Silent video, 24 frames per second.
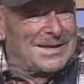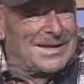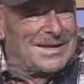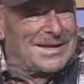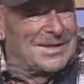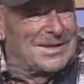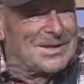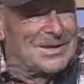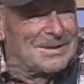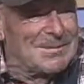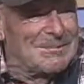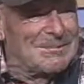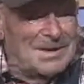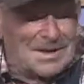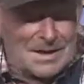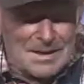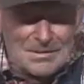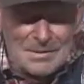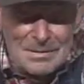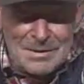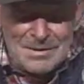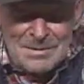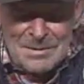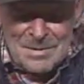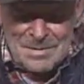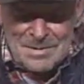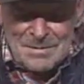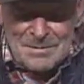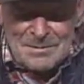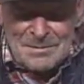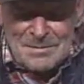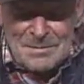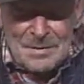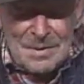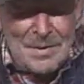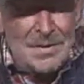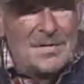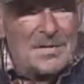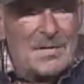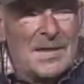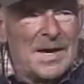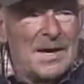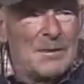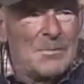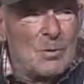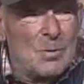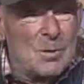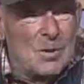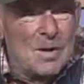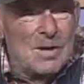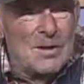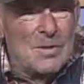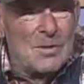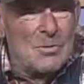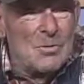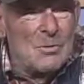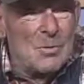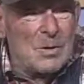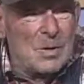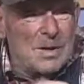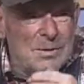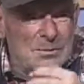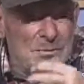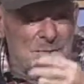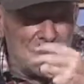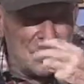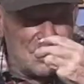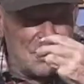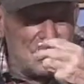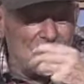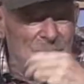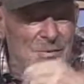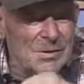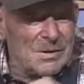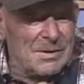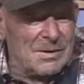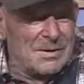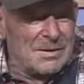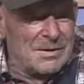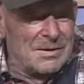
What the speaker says: just something terrible. That boy knew what he was doing.